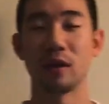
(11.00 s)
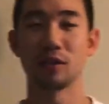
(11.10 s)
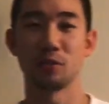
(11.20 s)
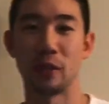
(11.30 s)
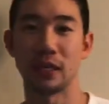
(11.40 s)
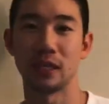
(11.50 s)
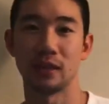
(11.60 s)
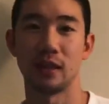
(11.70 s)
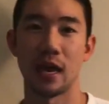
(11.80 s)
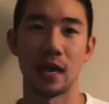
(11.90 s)
around to making
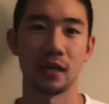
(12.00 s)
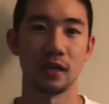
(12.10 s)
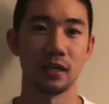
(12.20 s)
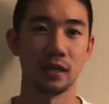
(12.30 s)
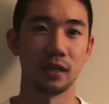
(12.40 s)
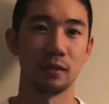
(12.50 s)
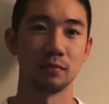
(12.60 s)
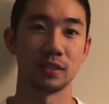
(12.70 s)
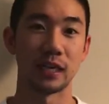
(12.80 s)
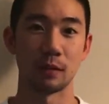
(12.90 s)
that
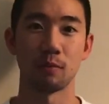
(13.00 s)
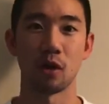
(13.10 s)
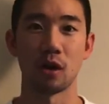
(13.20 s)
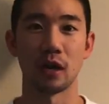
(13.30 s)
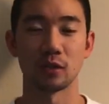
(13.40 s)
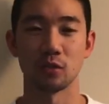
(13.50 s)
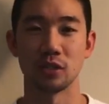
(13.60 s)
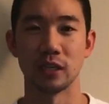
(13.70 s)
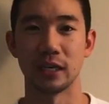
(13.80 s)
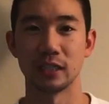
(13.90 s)
second part. I told
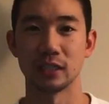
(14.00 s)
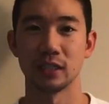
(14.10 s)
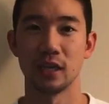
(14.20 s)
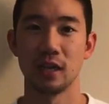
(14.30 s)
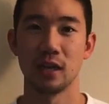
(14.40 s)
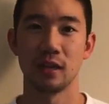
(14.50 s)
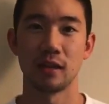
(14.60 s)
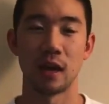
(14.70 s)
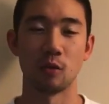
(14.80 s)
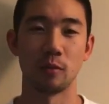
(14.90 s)
you guys
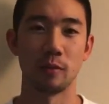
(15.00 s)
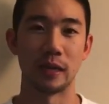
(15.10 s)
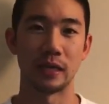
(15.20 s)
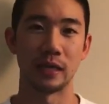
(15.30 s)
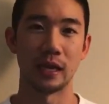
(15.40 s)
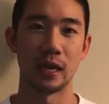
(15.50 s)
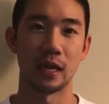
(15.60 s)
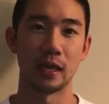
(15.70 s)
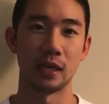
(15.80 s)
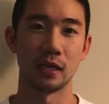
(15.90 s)
that I would be making
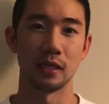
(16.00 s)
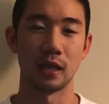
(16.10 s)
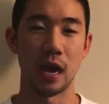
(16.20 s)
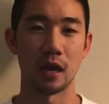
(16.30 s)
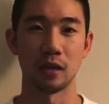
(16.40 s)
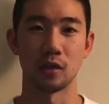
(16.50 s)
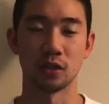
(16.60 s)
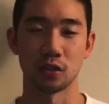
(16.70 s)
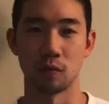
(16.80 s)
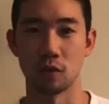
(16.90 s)
a how to
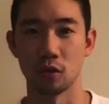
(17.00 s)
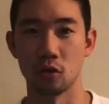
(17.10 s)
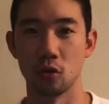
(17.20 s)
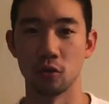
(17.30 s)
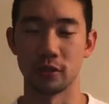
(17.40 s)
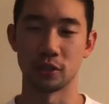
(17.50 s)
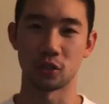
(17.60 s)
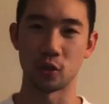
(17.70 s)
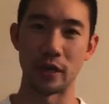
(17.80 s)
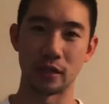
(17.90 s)
increase your vertical, the
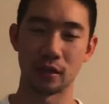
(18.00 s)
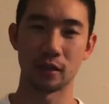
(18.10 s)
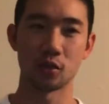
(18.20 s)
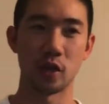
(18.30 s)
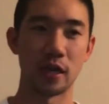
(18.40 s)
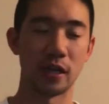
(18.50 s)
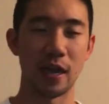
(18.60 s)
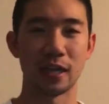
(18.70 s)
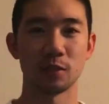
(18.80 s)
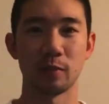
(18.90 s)
strength training
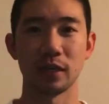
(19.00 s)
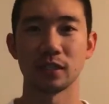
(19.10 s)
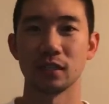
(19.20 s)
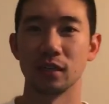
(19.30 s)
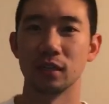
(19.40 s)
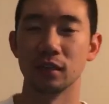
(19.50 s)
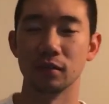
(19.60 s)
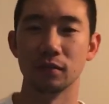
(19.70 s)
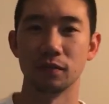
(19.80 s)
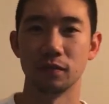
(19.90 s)
aspect
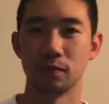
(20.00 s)
of